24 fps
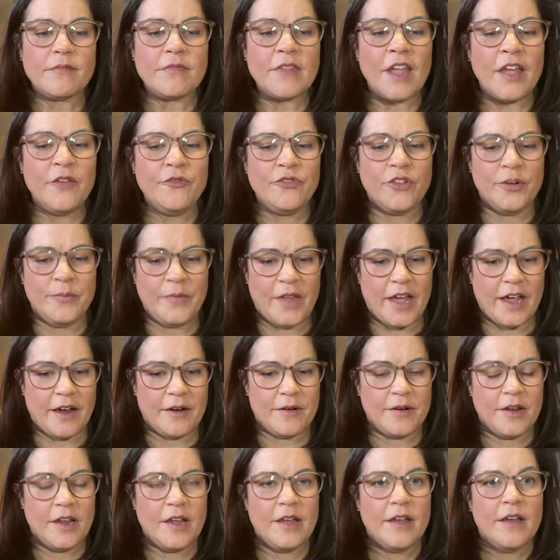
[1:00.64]
From there,
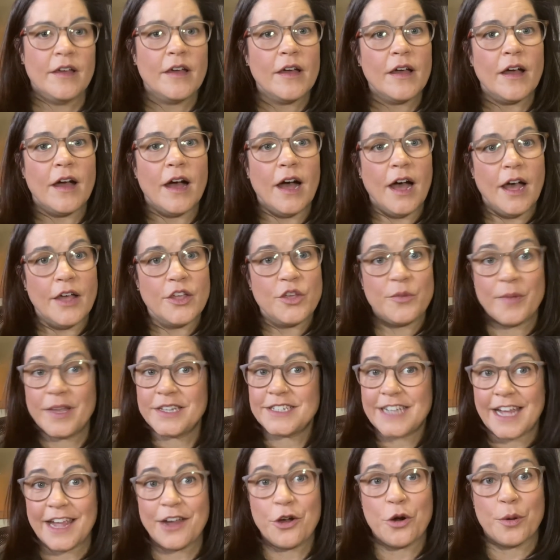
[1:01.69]
uh, you
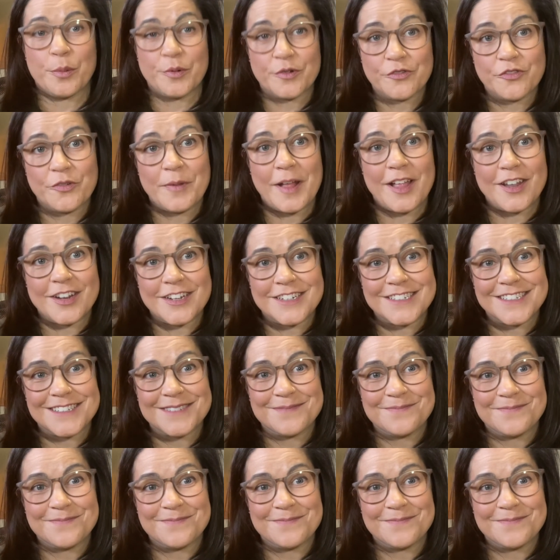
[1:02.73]
maintain corporate formalities.